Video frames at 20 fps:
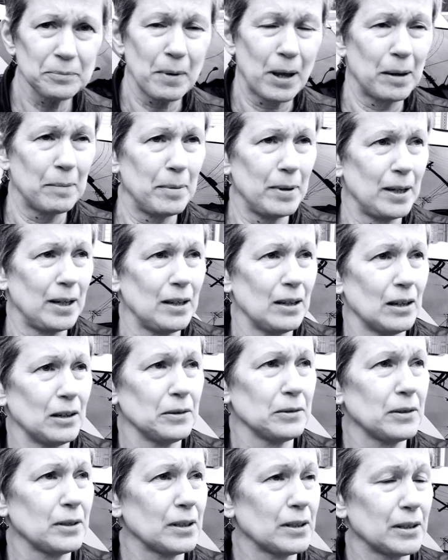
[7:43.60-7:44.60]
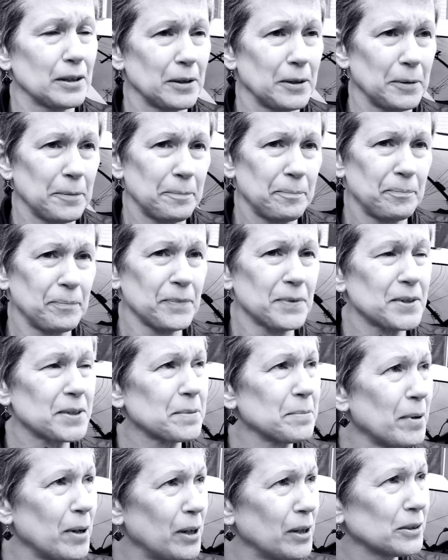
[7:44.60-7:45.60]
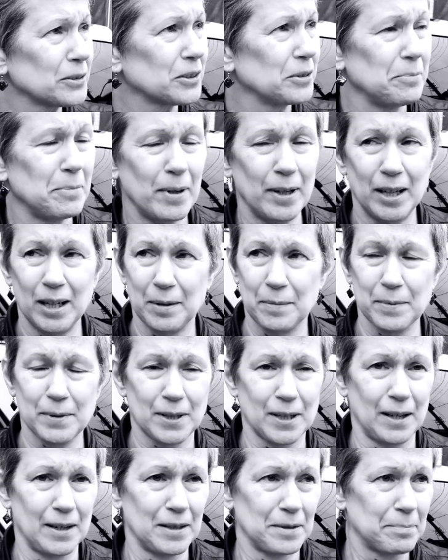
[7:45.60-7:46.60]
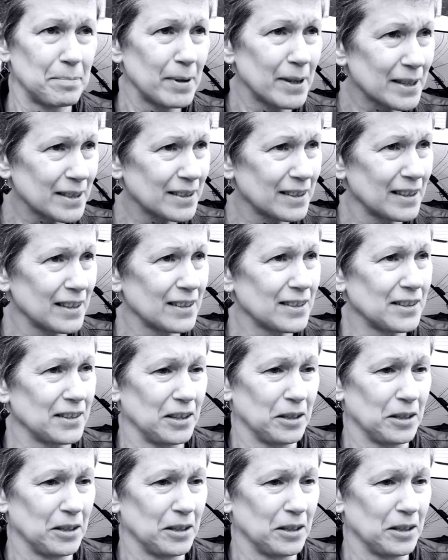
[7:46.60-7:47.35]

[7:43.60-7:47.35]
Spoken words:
maybe owned a small to medium-sized business,